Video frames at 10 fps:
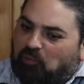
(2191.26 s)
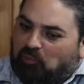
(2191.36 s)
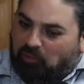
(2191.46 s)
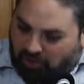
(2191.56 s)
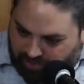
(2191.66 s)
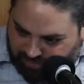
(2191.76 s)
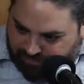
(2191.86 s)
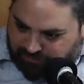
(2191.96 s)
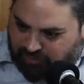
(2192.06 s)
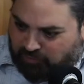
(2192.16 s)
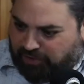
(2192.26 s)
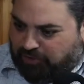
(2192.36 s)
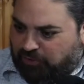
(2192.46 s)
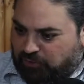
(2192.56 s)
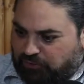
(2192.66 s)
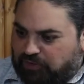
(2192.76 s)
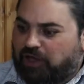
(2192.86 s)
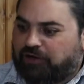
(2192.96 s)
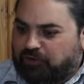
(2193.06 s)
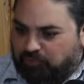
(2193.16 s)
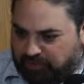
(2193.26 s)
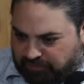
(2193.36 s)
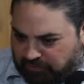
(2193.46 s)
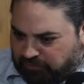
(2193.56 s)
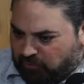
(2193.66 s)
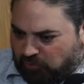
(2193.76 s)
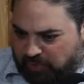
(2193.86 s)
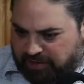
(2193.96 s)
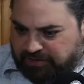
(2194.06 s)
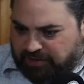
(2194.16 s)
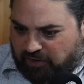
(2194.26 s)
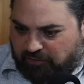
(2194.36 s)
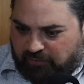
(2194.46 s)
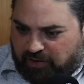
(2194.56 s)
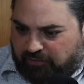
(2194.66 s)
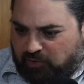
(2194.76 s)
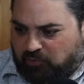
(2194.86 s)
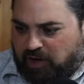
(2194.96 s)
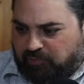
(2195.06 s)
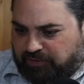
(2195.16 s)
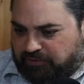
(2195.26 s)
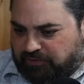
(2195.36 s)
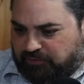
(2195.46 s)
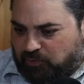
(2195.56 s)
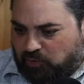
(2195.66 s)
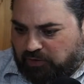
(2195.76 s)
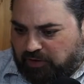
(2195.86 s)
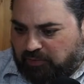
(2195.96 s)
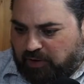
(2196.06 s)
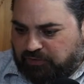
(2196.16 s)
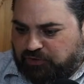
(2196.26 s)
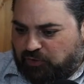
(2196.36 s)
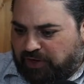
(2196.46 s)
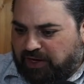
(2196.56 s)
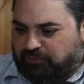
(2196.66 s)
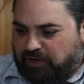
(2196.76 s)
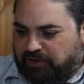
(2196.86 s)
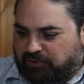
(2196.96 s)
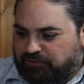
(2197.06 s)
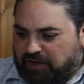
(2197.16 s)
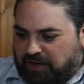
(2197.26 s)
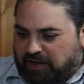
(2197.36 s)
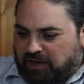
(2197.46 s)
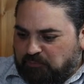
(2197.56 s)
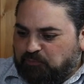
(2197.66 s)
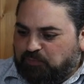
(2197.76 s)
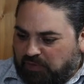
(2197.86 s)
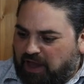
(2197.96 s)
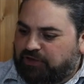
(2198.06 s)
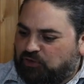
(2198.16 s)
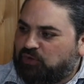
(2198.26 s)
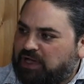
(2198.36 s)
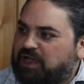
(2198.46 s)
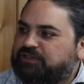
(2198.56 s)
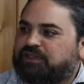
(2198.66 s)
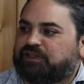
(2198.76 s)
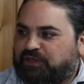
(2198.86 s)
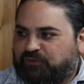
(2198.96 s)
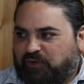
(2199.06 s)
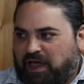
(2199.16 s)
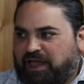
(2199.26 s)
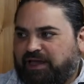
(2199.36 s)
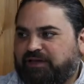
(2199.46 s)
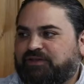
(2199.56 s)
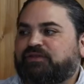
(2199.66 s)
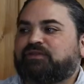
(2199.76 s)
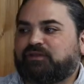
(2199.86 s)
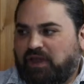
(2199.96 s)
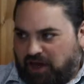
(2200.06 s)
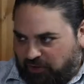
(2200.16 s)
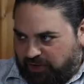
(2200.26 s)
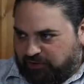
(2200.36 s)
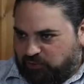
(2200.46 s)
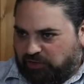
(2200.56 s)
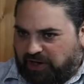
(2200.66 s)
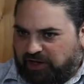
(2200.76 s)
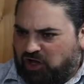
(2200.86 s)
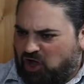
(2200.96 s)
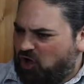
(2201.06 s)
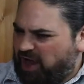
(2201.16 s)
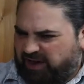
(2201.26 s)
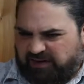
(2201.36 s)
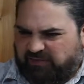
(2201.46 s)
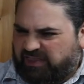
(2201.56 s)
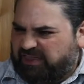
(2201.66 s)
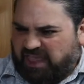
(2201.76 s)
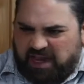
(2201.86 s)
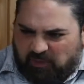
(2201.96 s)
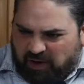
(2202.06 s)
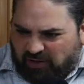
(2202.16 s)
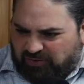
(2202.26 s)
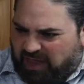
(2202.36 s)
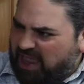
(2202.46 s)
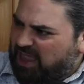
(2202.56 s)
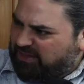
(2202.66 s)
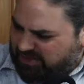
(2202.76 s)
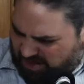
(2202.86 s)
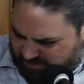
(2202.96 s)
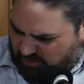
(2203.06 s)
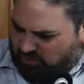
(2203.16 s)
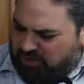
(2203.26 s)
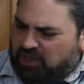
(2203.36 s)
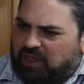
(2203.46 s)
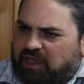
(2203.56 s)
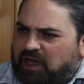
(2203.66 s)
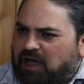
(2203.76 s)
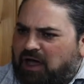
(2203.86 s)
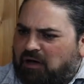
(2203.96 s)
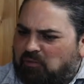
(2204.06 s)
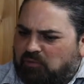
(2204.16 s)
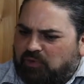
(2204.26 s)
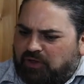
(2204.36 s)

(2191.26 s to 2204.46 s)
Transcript: But as somebody who's a new business owner myself, I've owned my business for about 2.5 years. I do constantly find areas where like, oh, I didn't even think about that. That's all. How